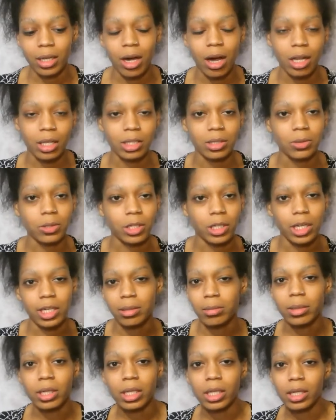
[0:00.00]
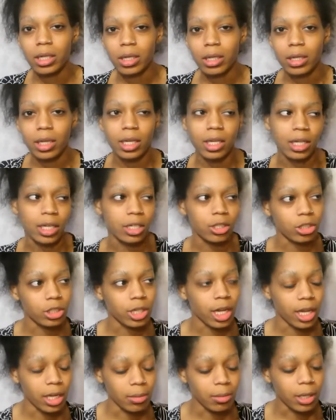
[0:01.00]
Hollywood and media and
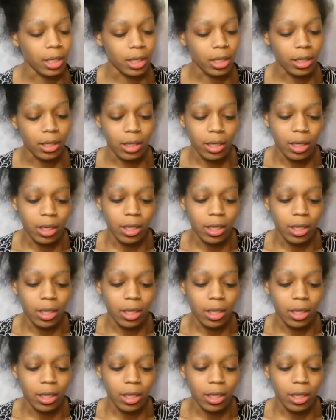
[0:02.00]
entertainment